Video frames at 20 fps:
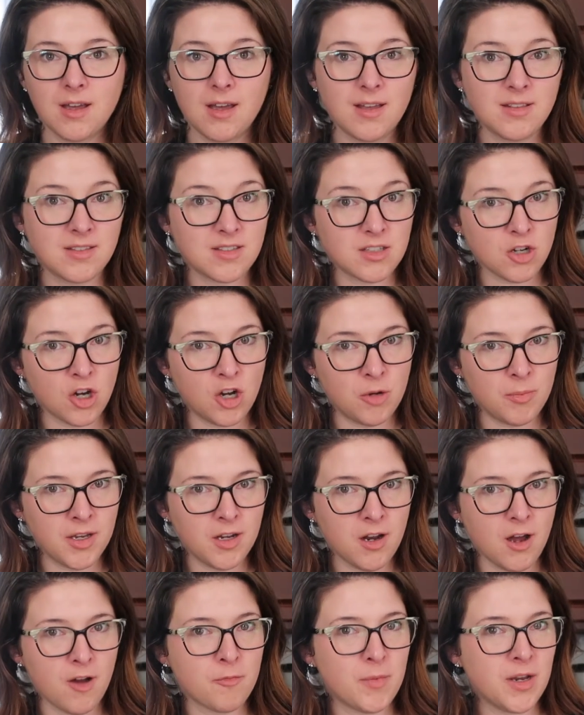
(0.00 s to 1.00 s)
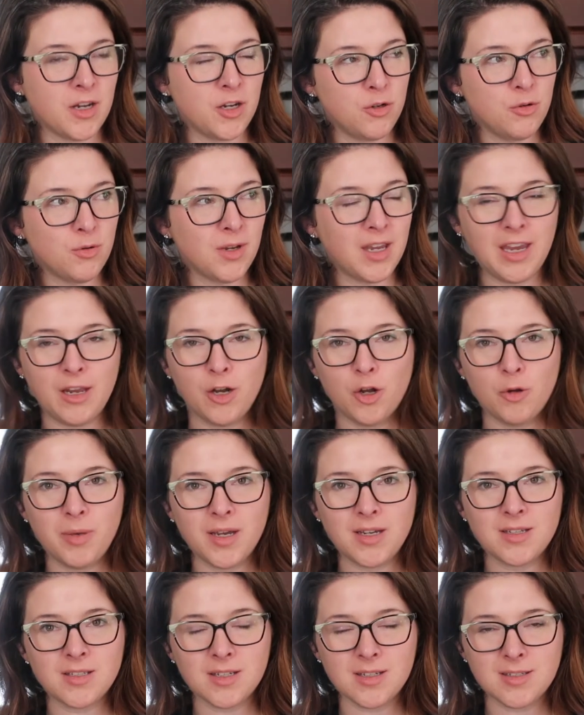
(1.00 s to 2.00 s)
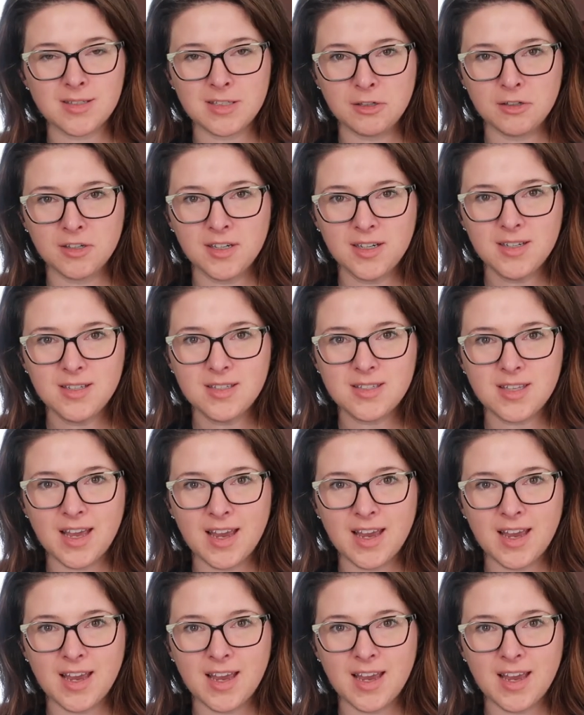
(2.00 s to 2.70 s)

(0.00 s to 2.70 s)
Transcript: installment of my new Keto Basics series.